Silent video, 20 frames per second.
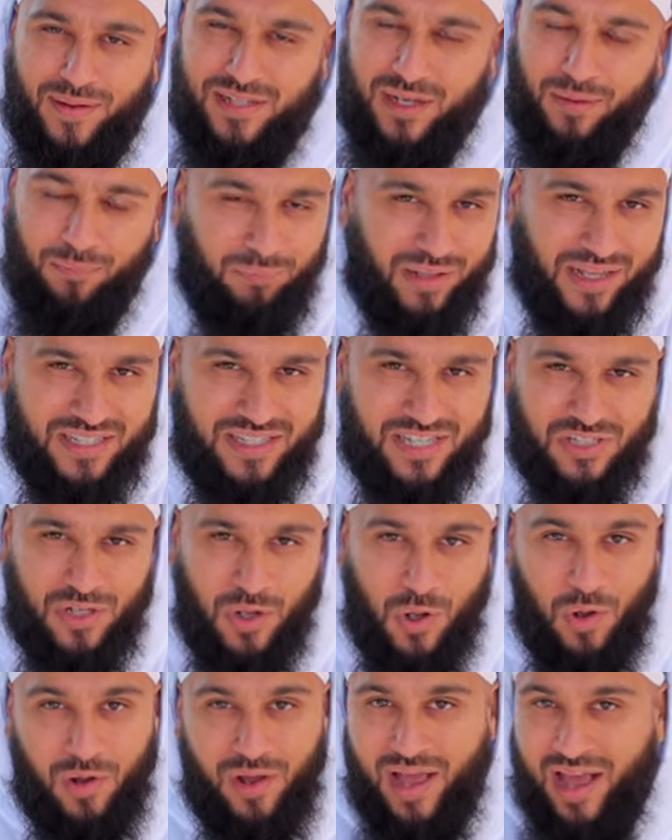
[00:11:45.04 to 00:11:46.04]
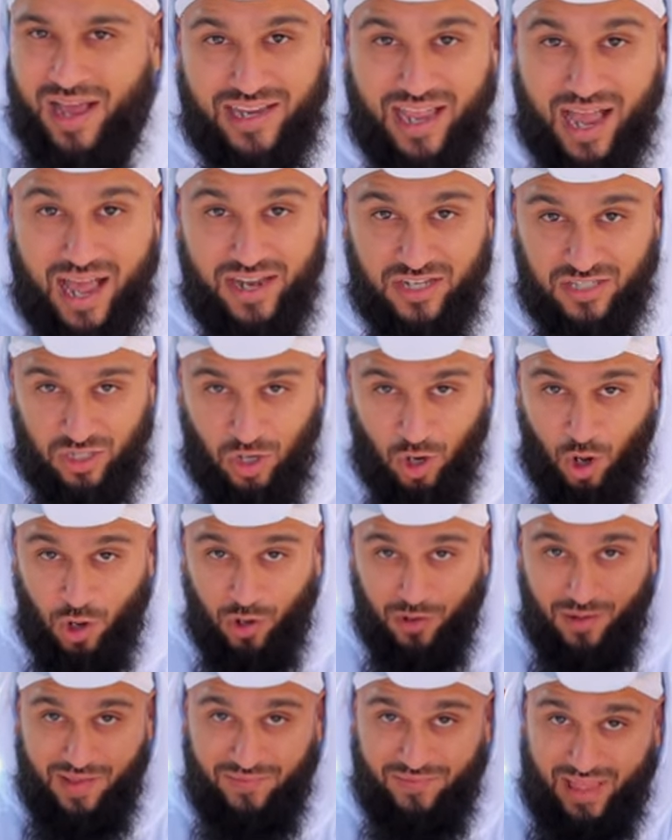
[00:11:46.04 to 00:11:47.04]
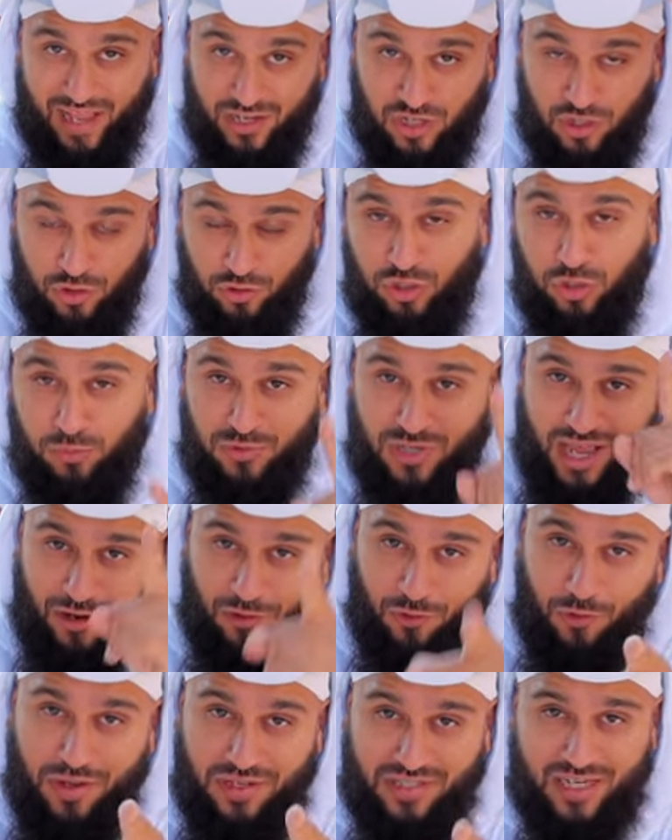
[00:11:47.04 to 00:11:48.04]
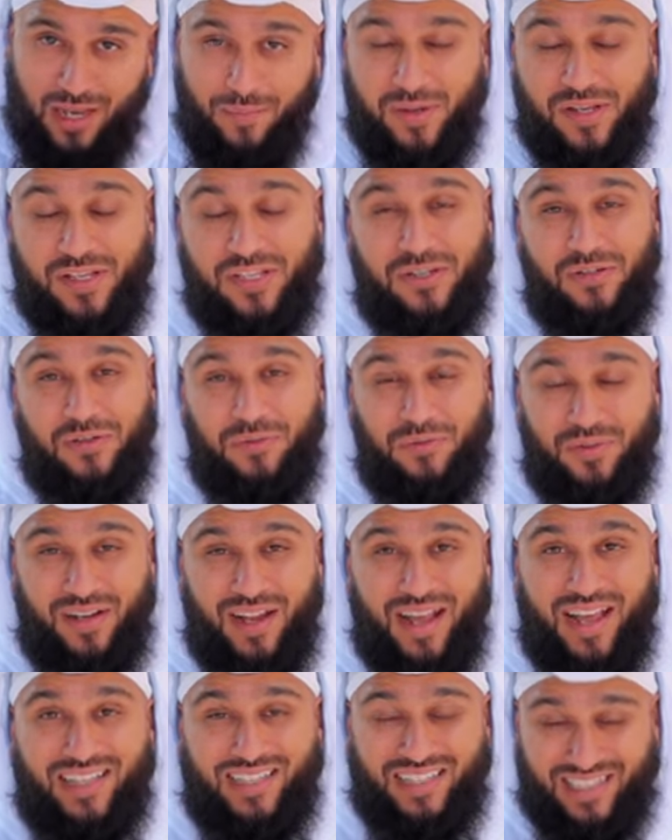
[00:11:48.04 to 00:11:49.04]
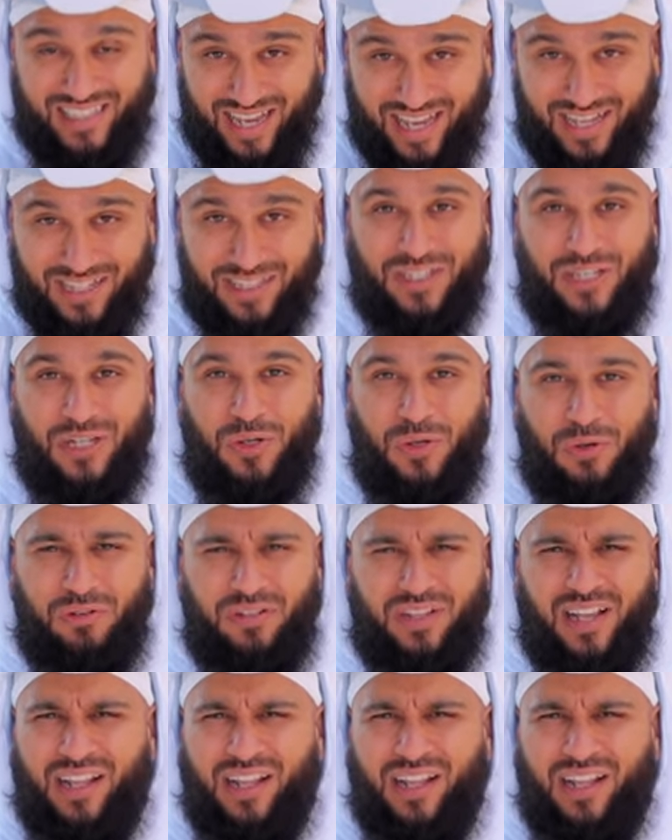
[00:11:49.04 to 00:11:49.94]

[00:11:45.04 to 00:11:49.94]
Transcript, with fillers: wa ta'ala bless us all, guide us all. That YouTube channel is coming soon. Stay tuned.